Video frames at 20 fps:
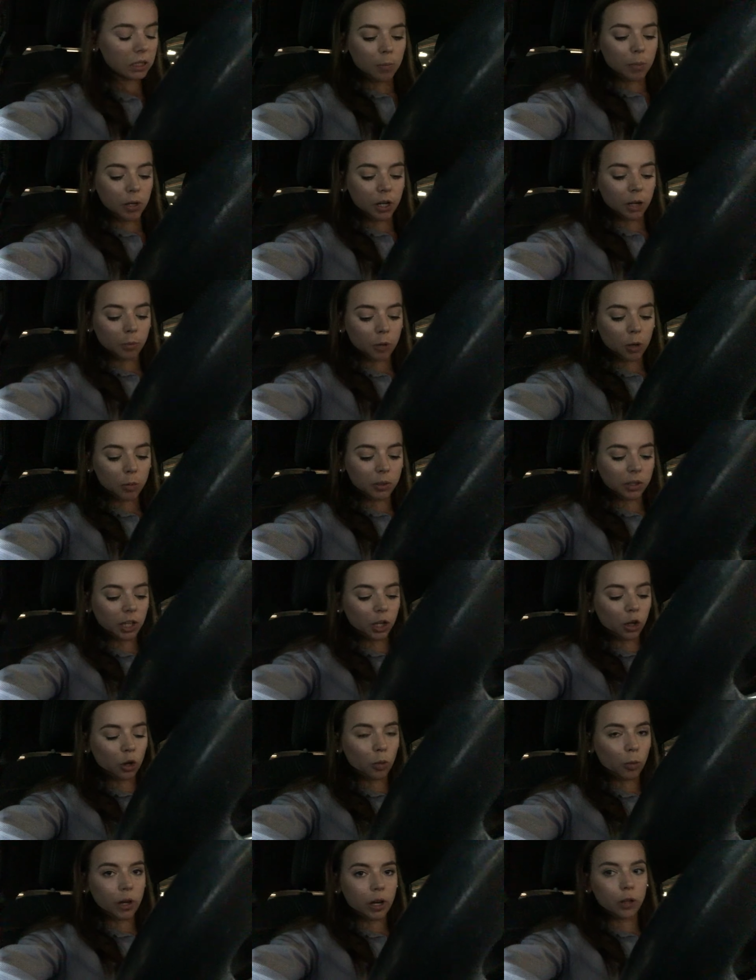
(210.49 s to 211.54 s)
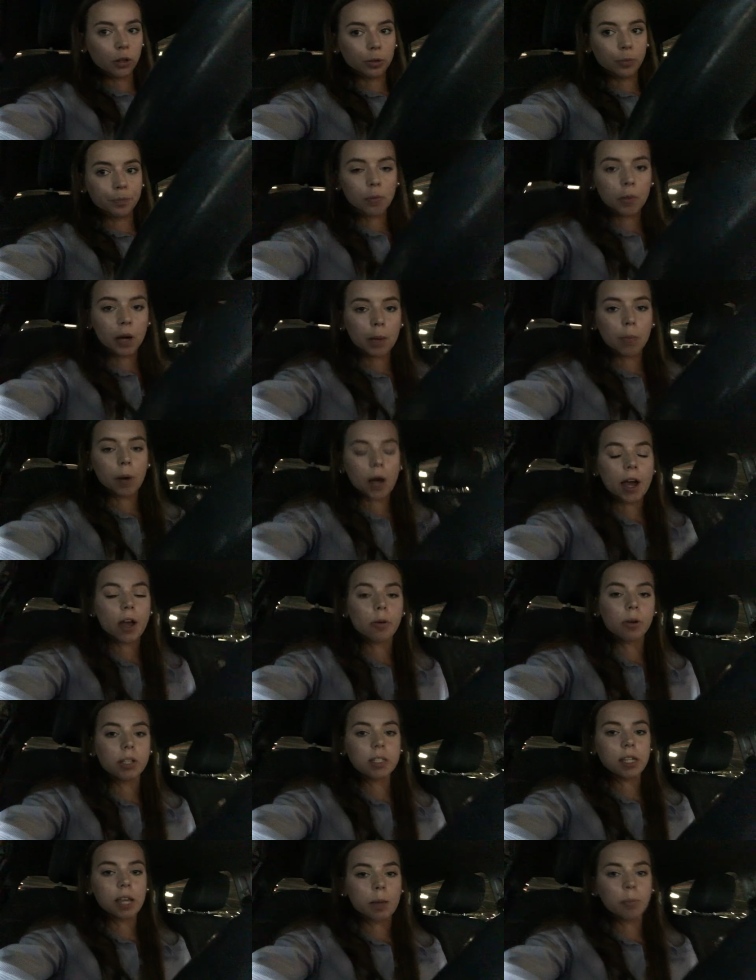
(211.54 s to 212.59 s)
But I'm hoping they go well. My bio
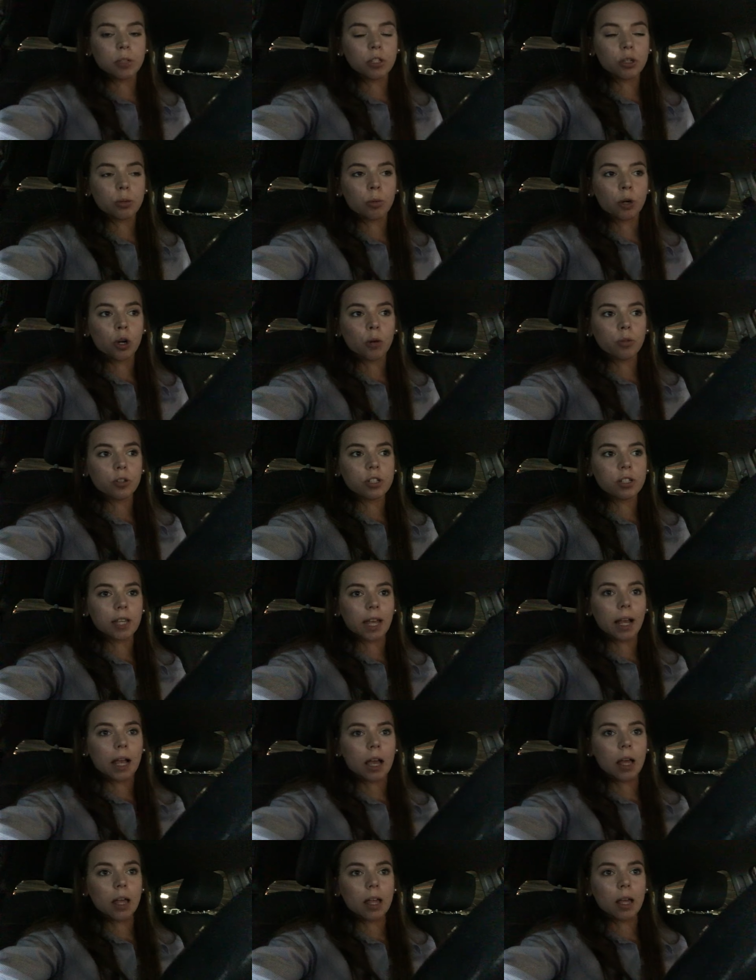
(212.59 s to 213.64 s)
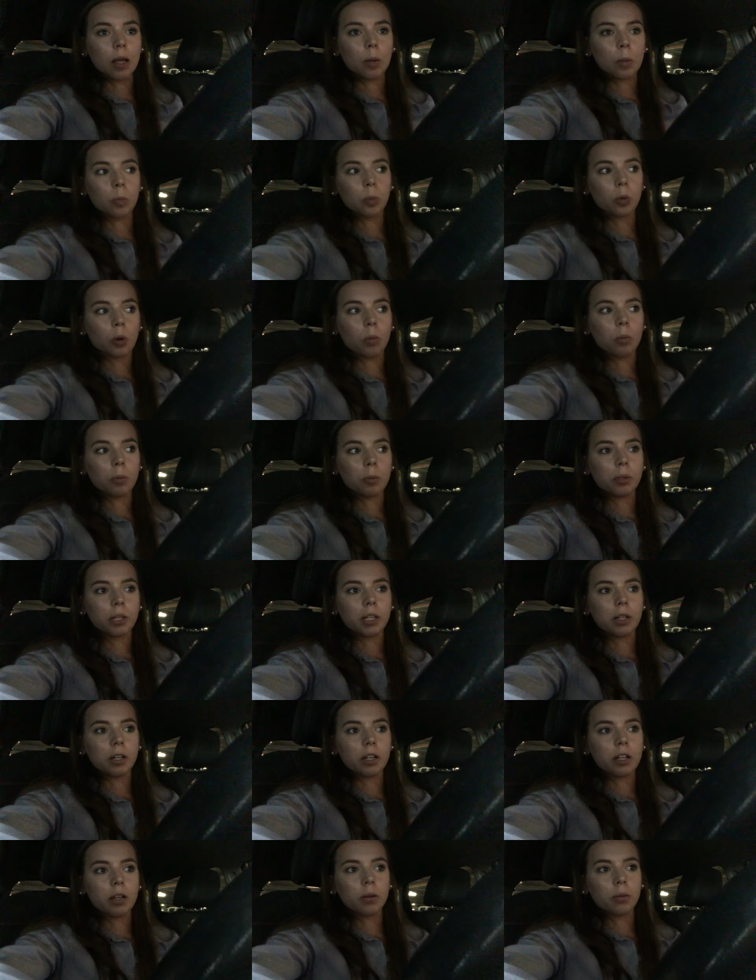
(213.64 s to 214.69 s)
exam is tomorrow, which is like
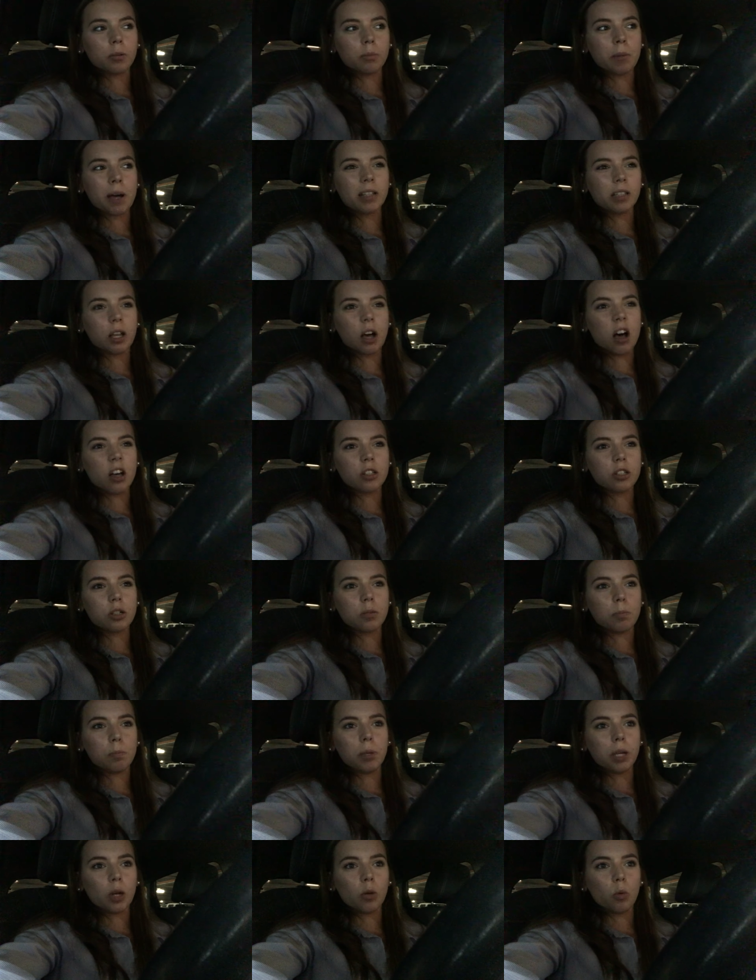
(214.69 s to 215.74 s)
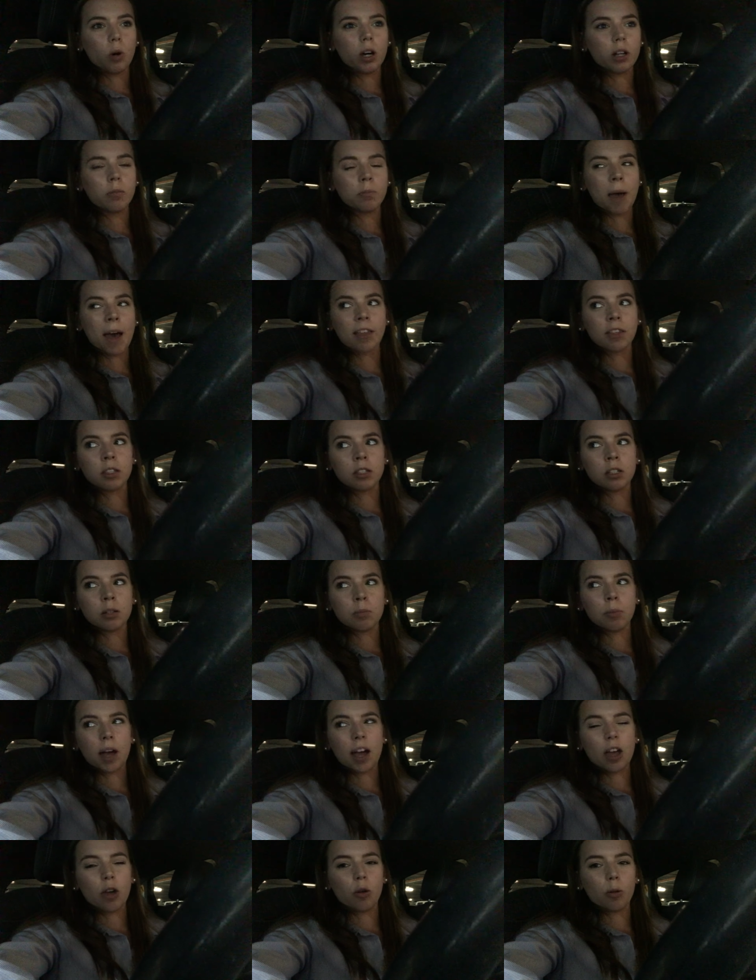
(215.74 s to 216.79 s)
probably my last big one. Maths and
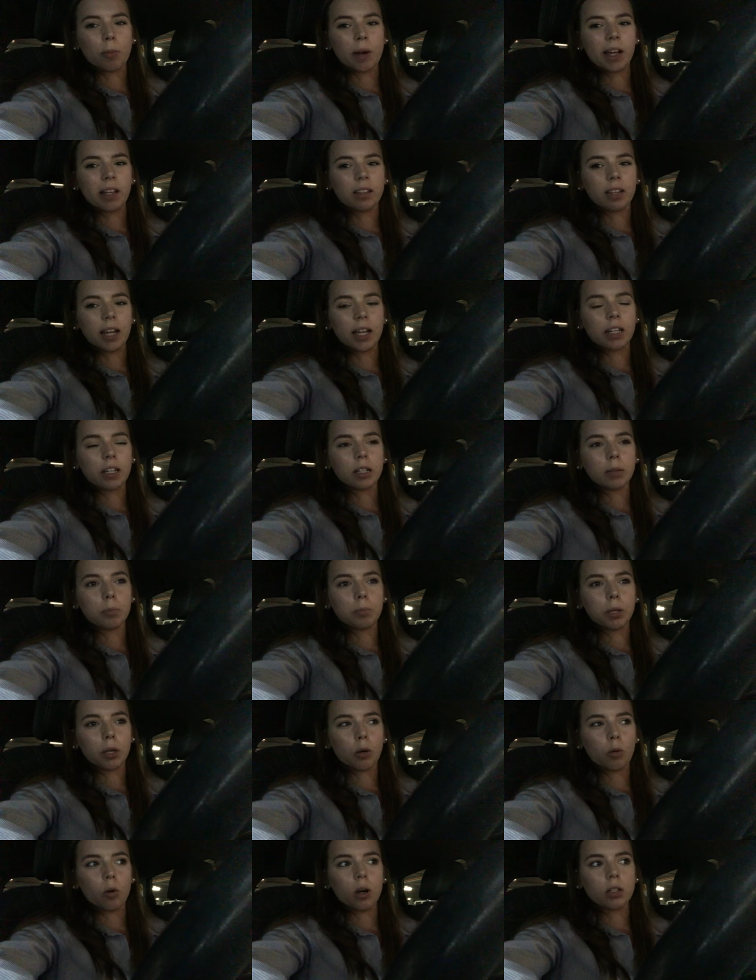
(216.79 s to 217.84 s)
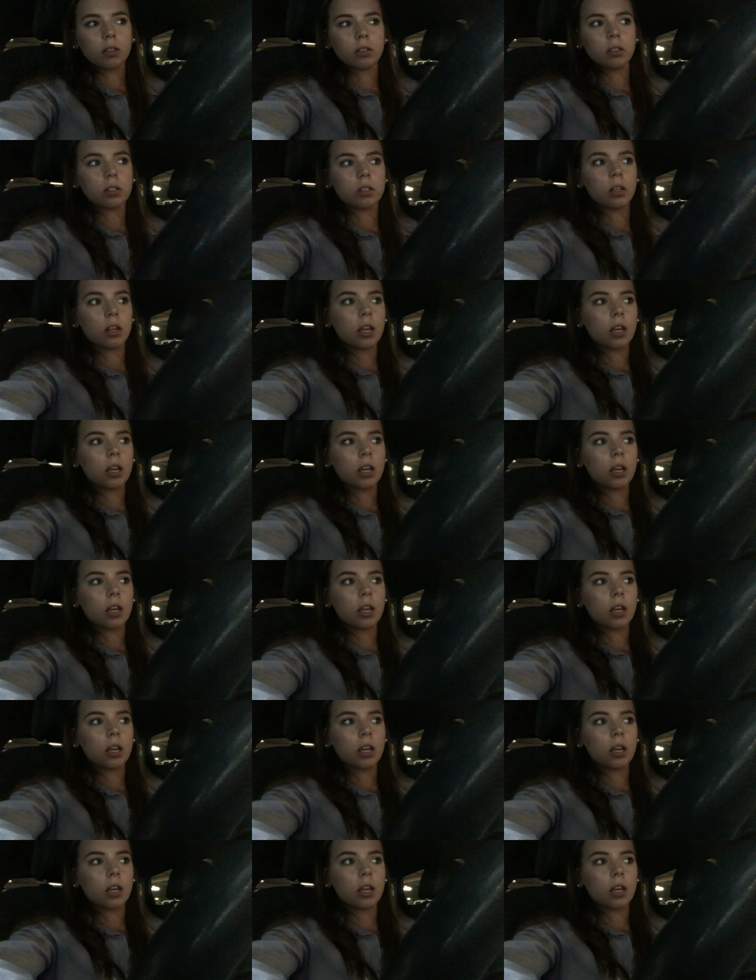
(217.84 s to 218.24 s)
bio are my like big ones.